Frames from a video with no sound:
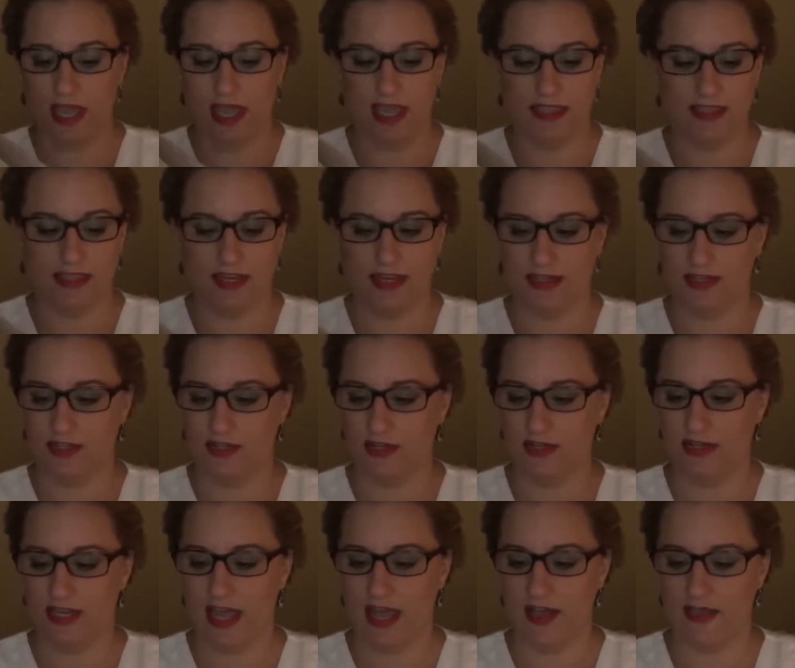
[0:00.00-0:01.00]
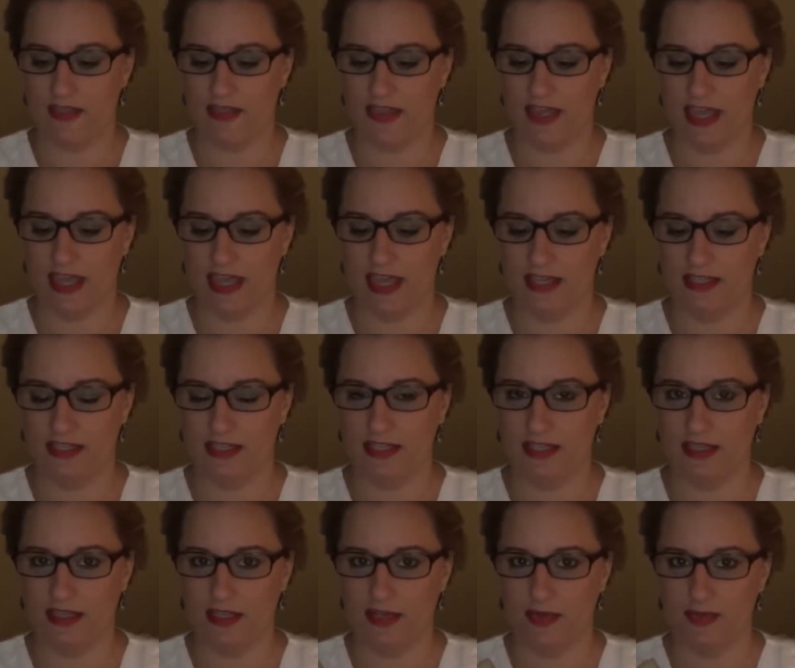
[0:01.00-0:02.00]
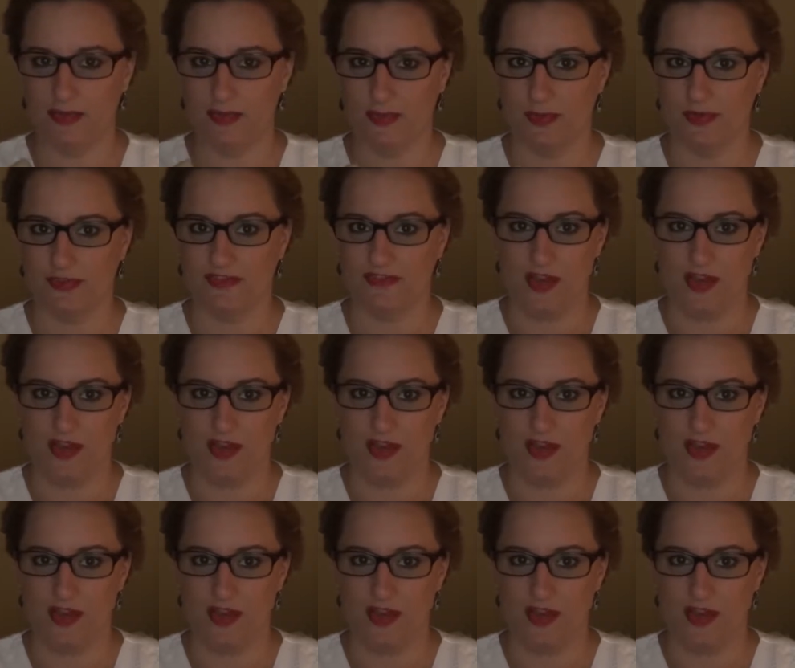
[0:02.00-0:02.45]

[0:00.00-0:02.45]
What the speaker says: and then it turned out that those were